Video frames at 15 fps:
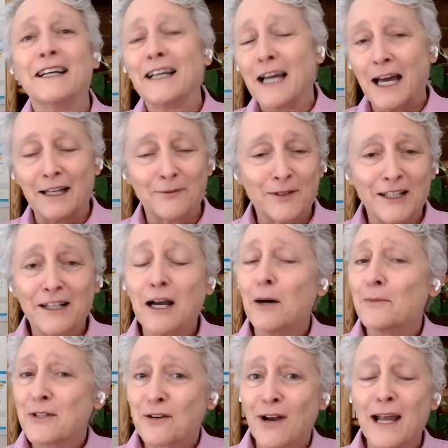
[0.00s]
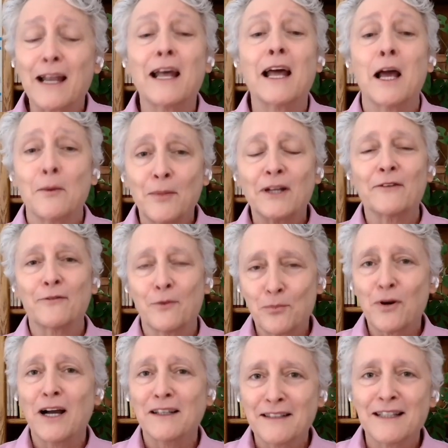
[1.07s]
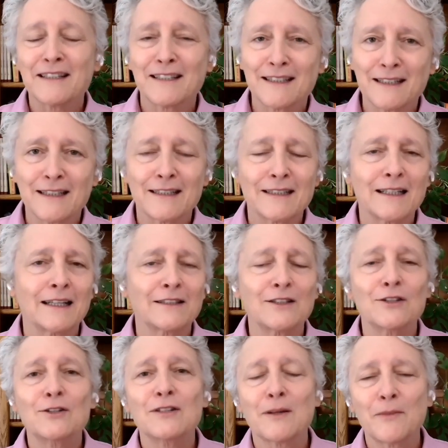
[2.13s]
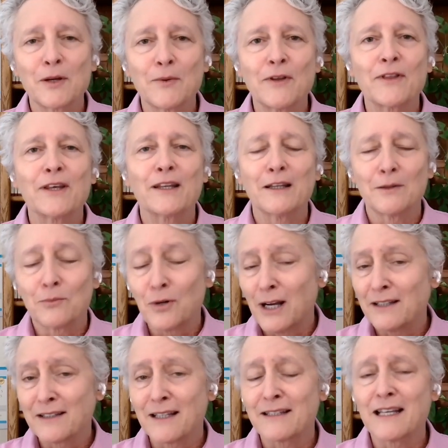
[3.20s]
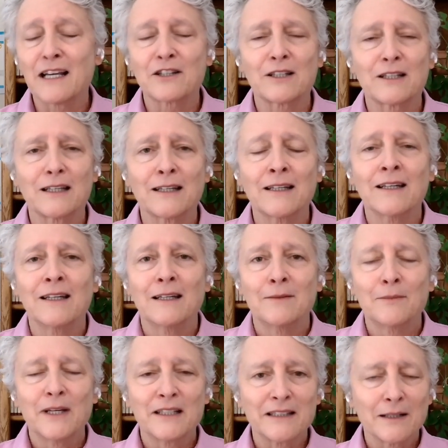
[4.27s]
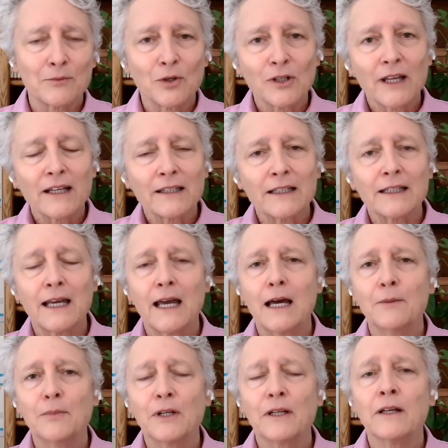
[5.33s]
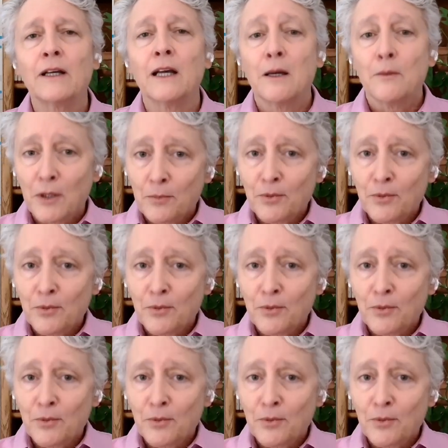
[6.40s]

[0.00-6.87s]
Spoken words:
And when it comes, great. But if a process lets you do something with it, and the process actually makes it more likely to happen. But a